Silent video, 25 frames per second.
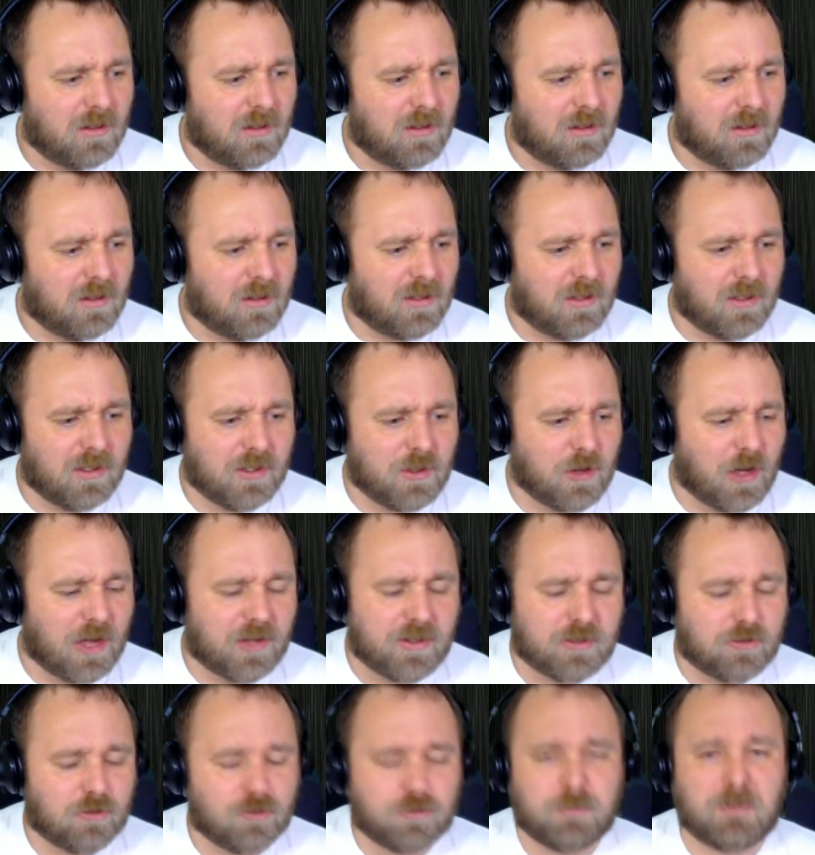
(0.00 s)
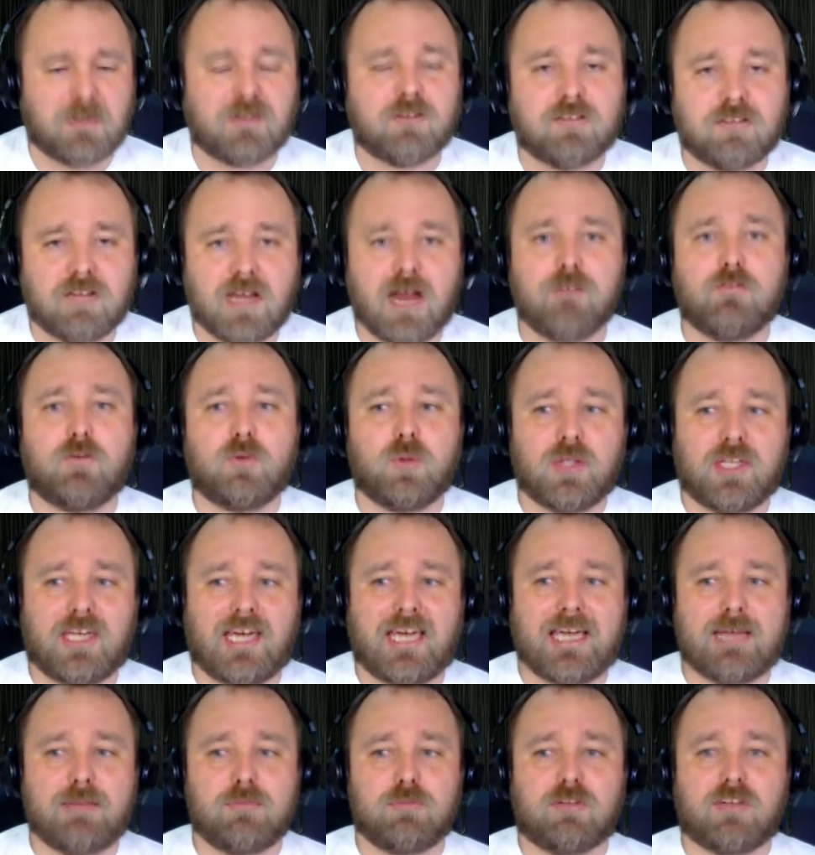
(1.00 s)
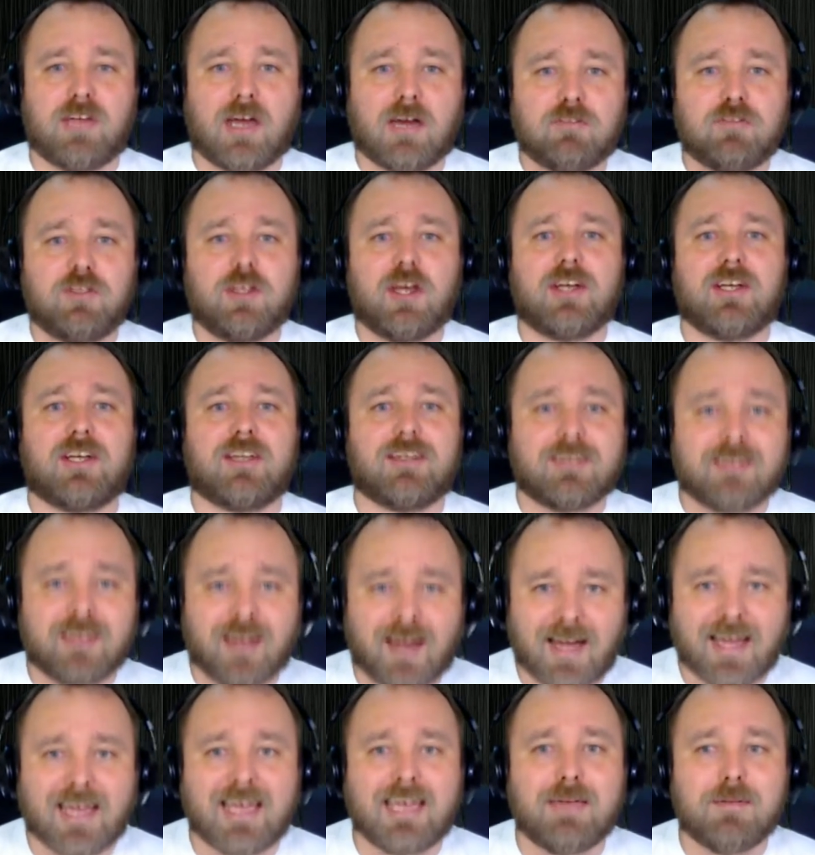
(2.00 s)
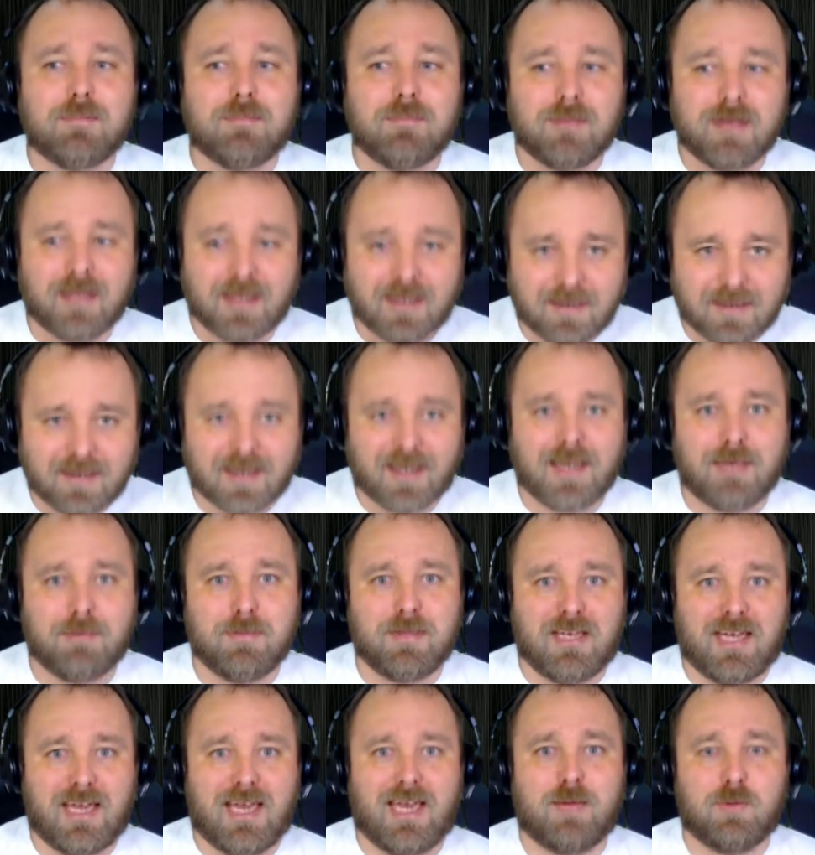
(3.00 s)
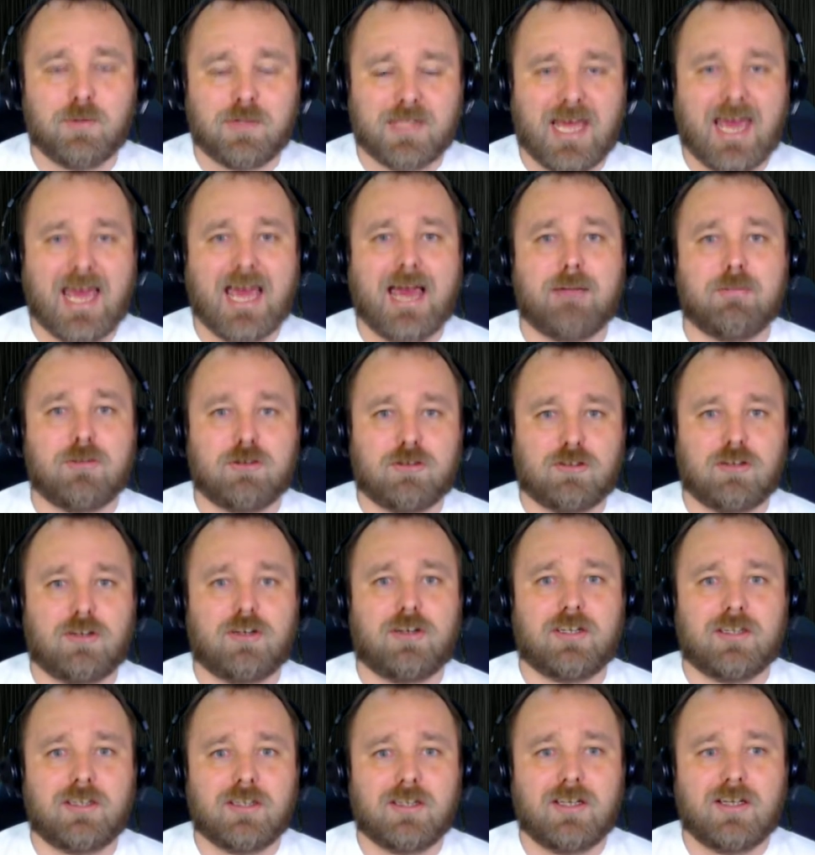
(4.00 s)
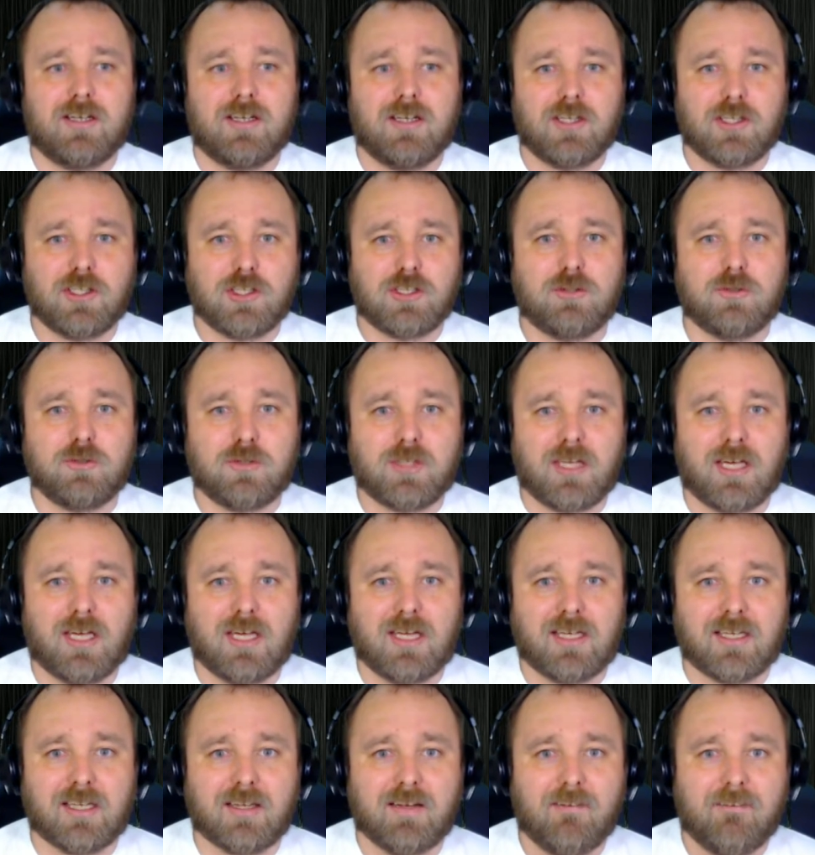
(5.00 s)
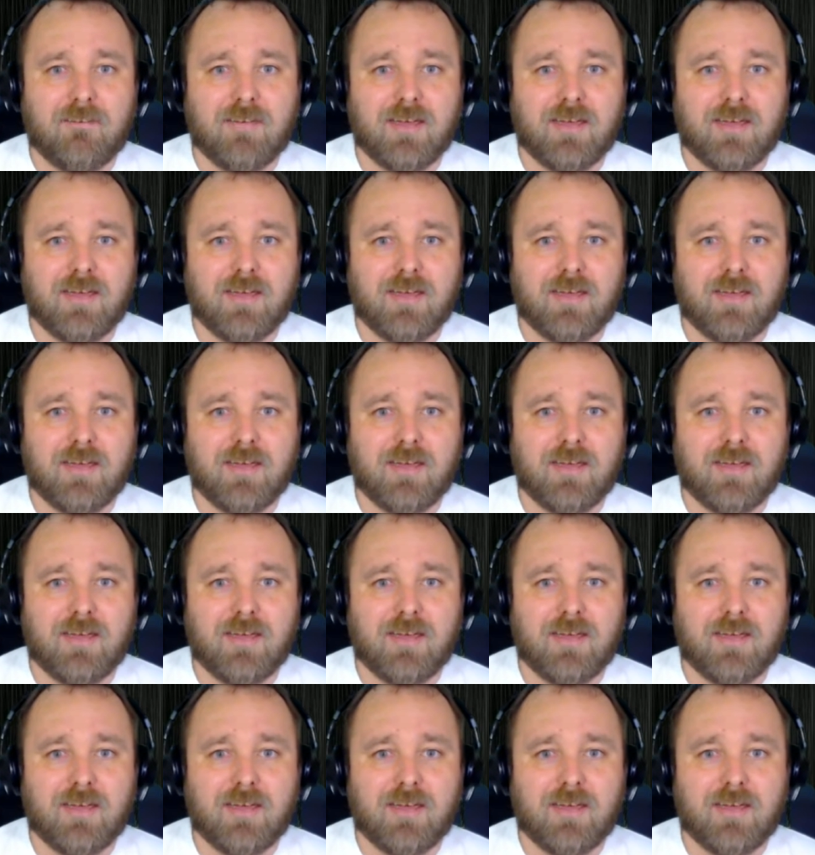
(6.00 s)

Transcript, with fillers: Oh no! There's been several games that I've done it time and time again with Amazon UK,